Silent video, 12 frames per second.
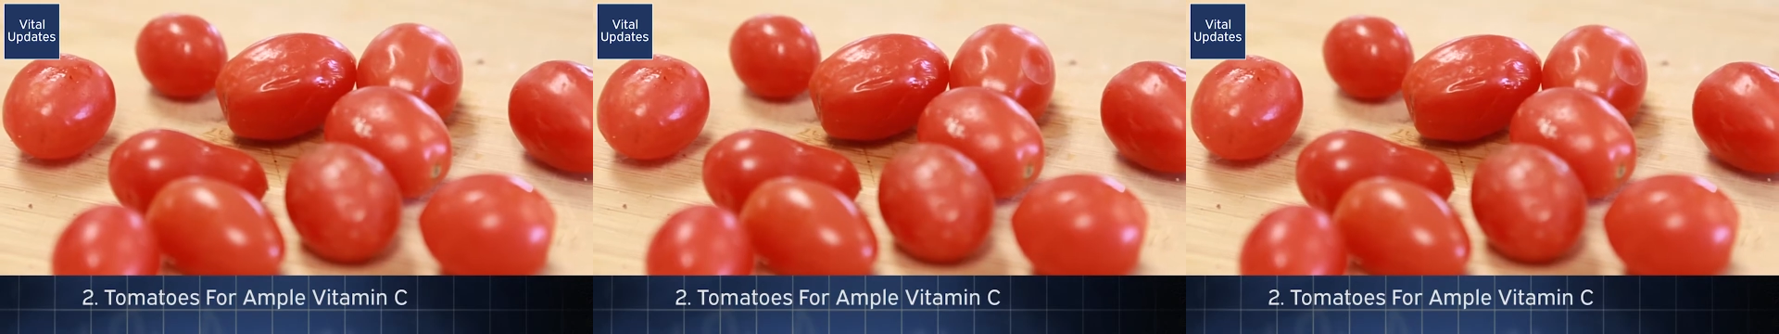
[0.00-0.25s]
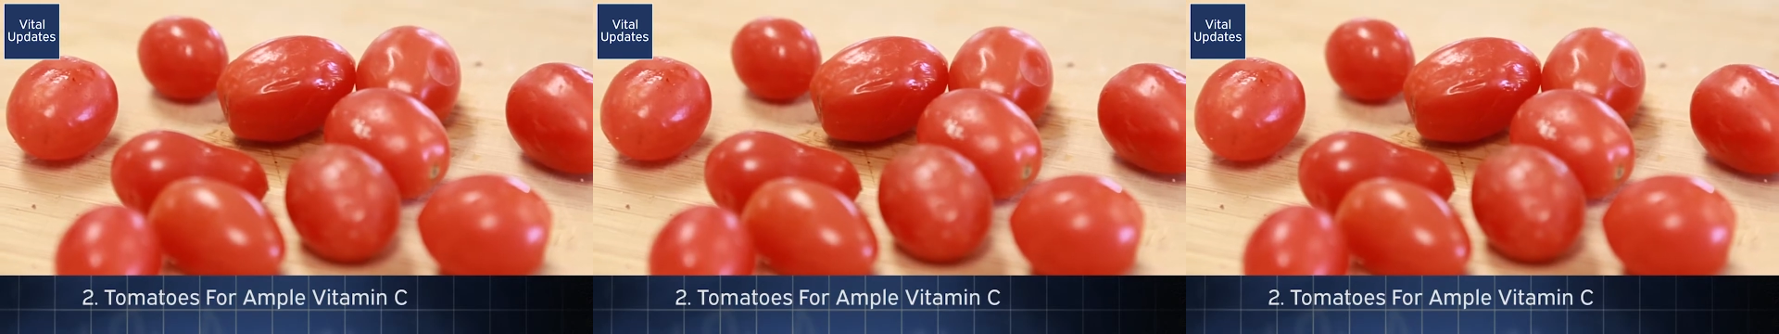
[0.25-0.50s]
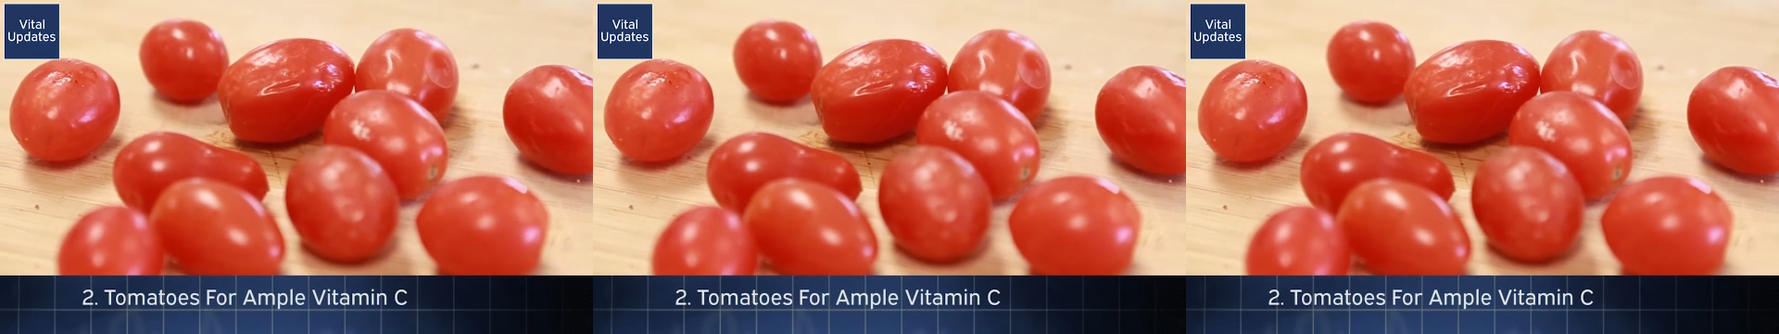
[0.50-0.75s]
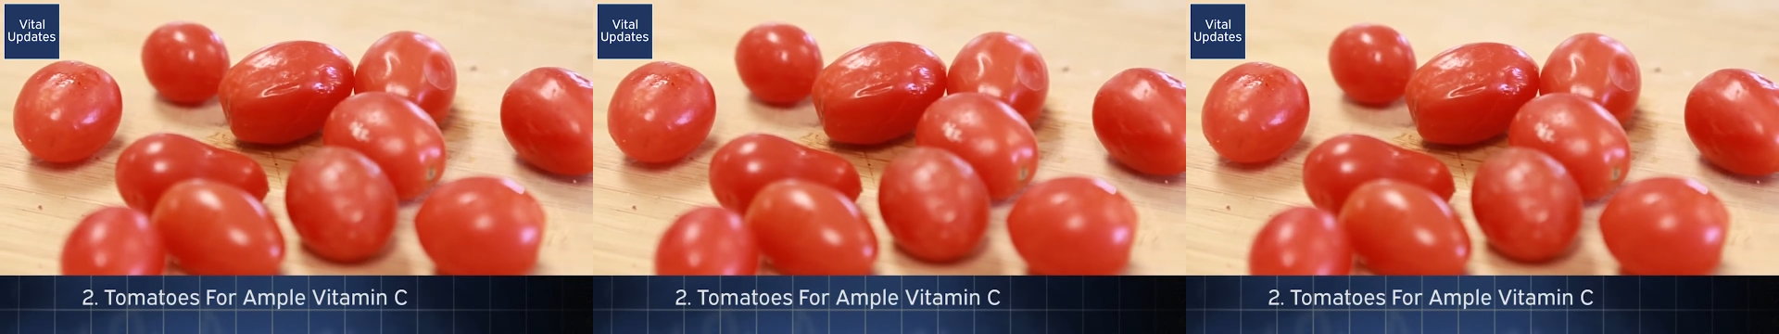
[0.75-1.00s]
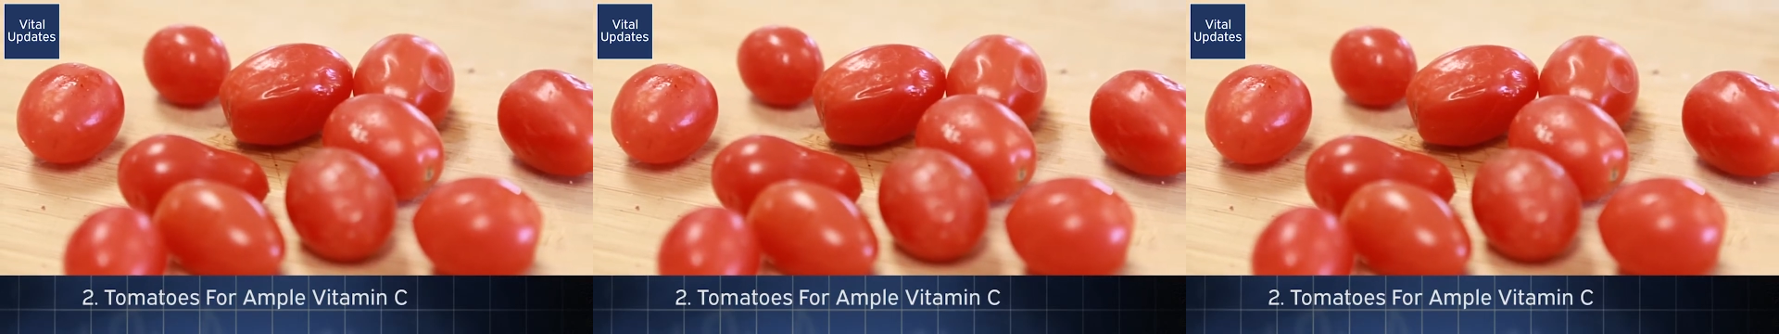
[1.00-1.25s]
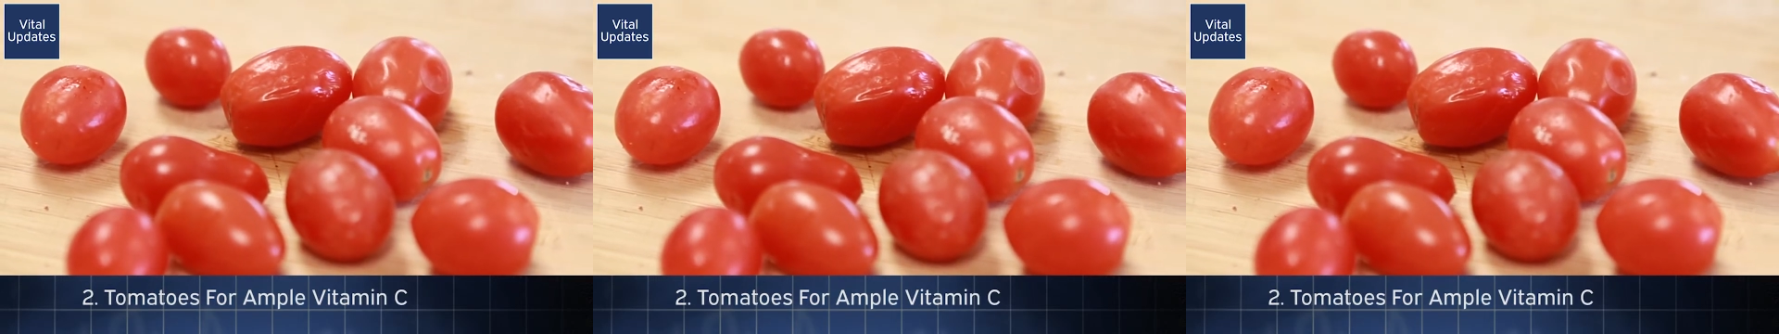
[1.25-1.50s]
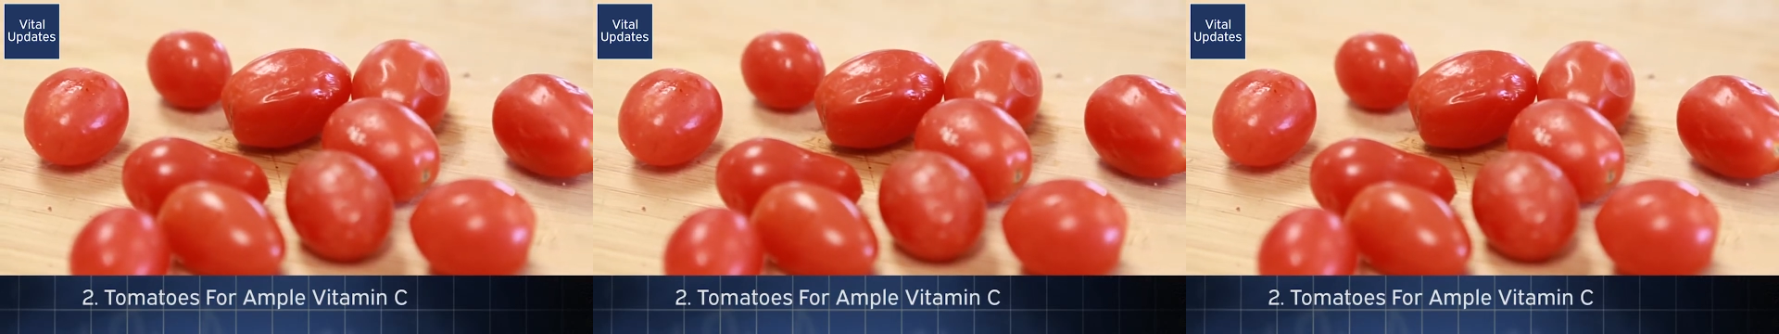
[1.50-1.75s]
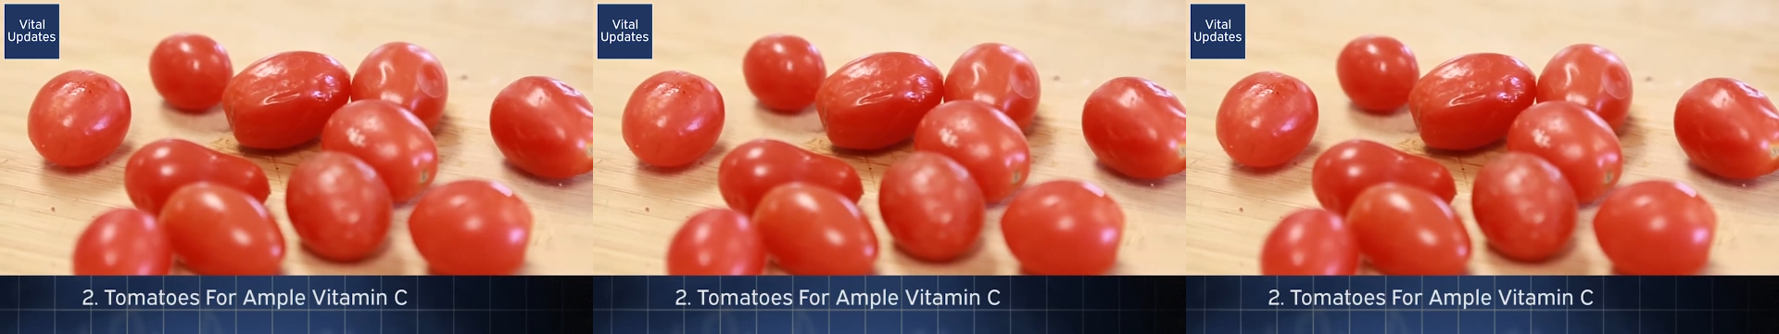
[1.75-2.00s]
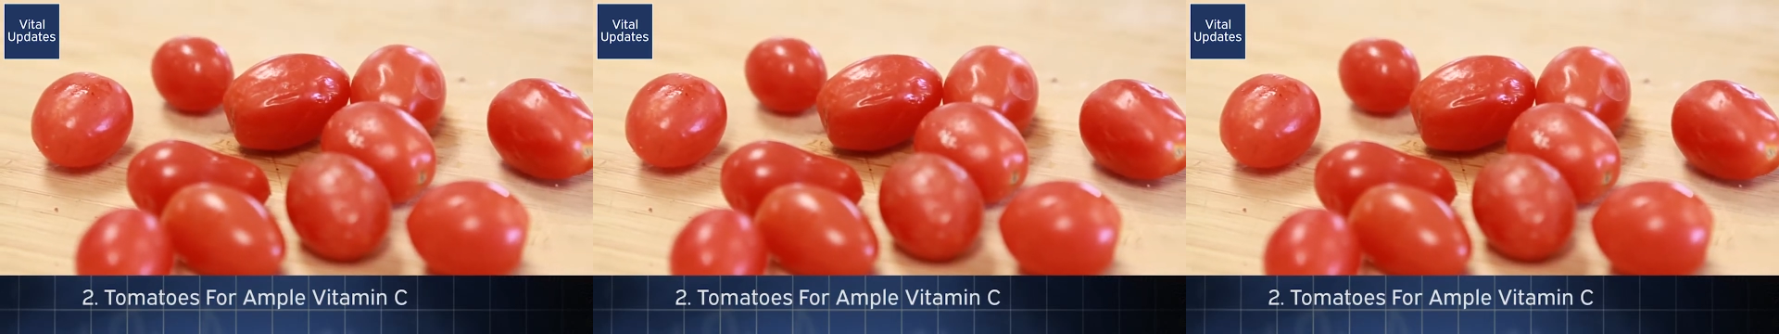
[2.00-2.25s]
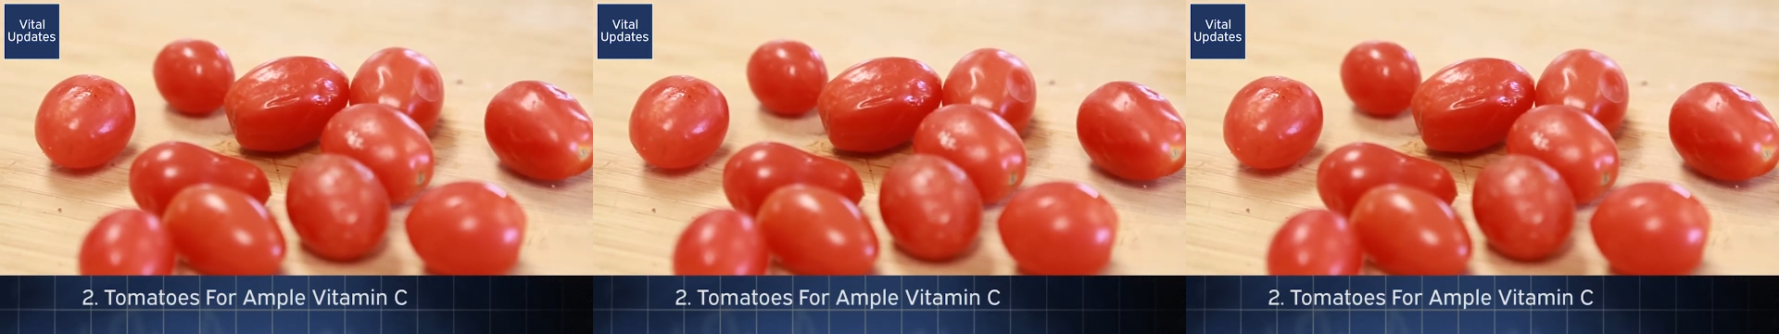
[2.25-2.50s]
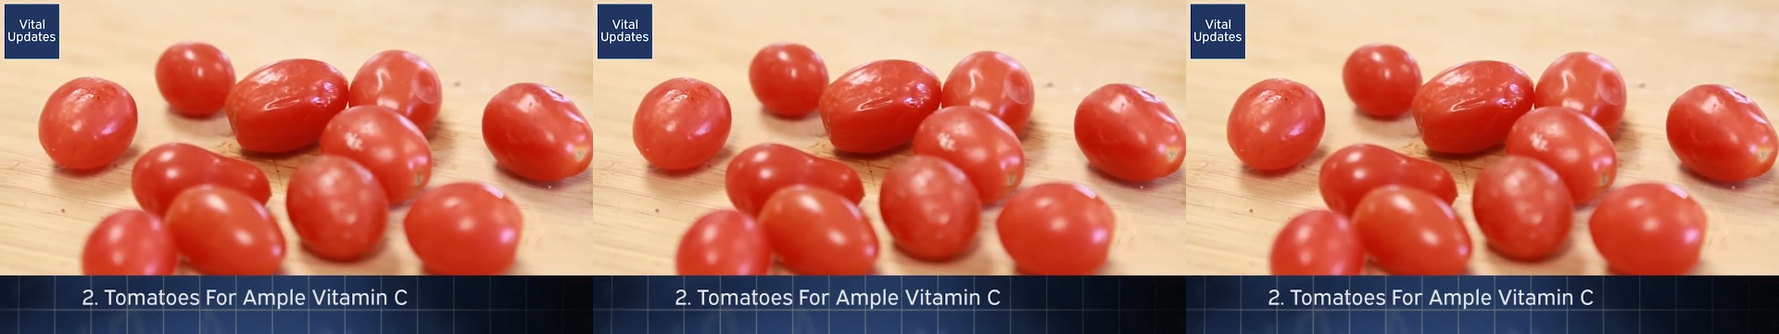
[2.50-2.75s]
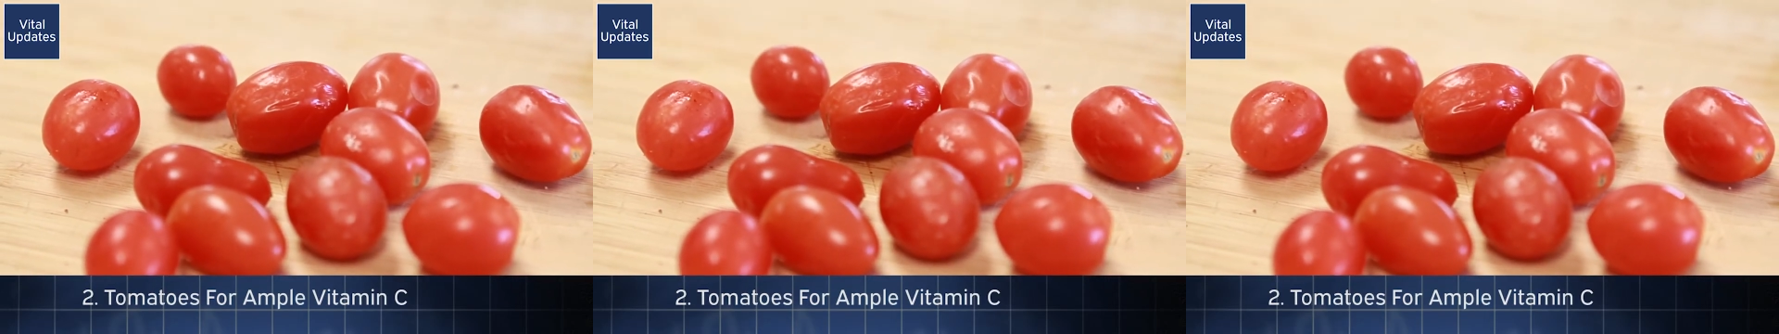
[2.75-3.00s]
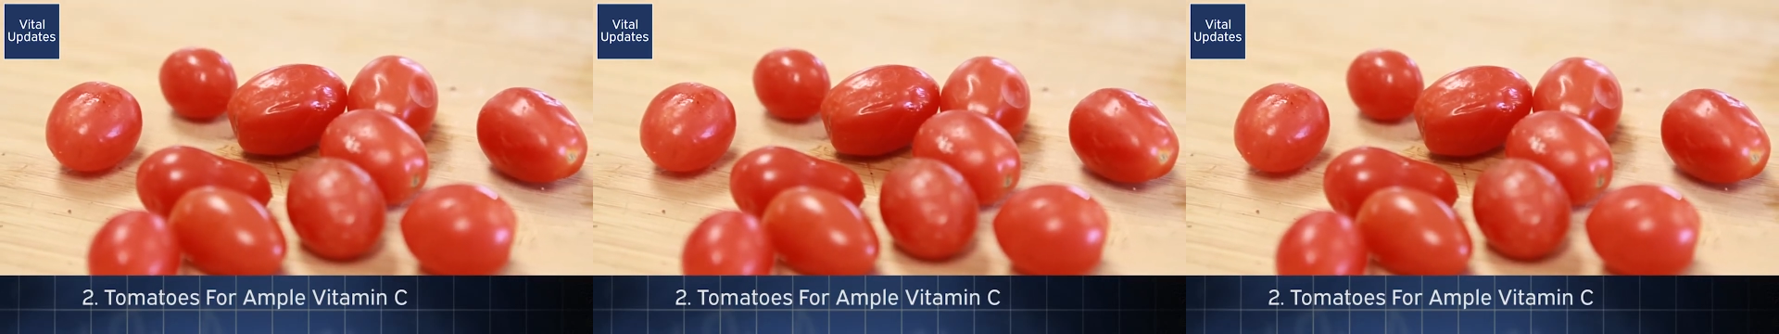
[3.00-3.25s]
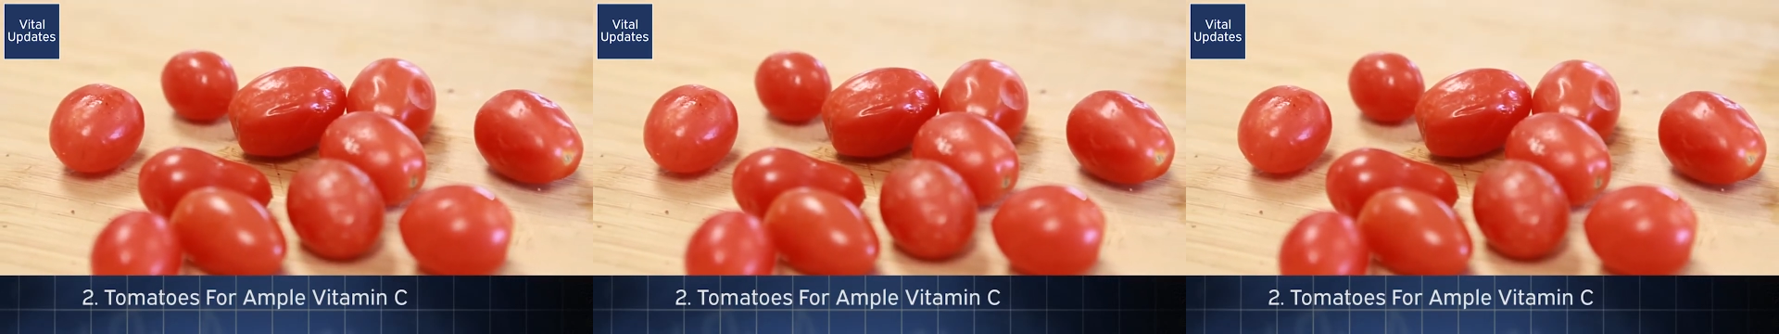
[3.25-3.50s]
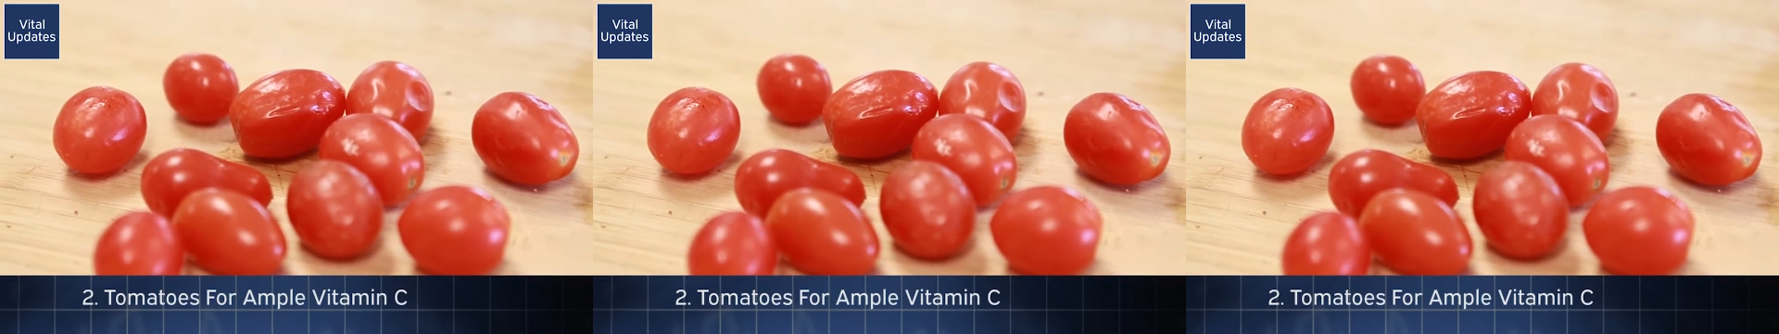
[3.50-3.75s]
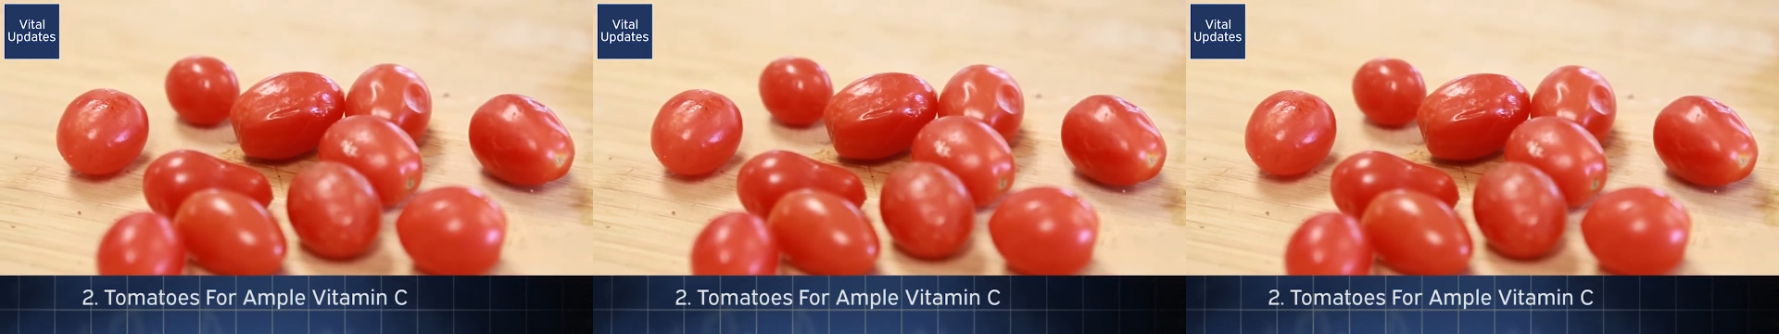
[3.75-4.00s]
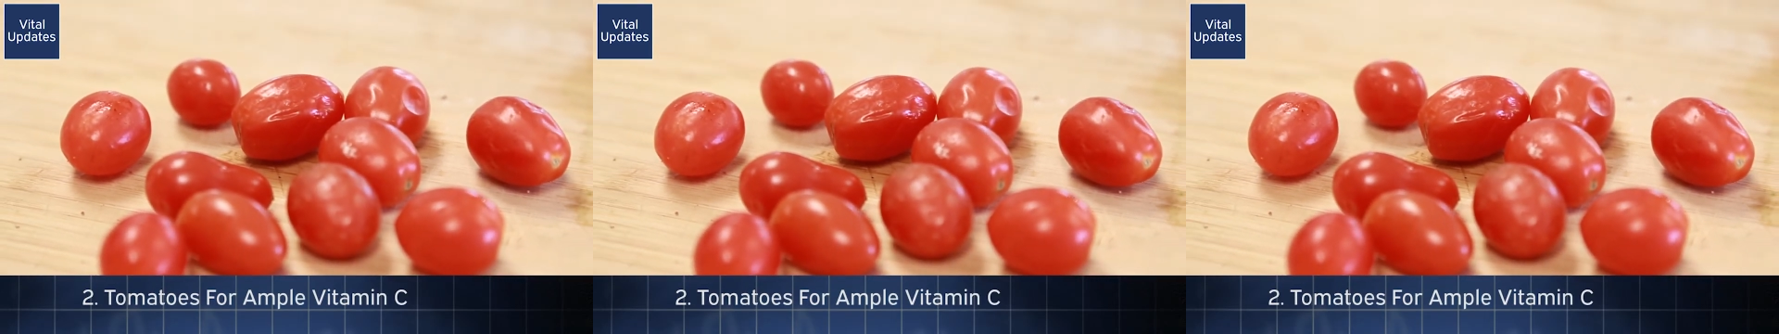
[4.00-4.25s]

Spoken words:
Nobody's mouth can be seen.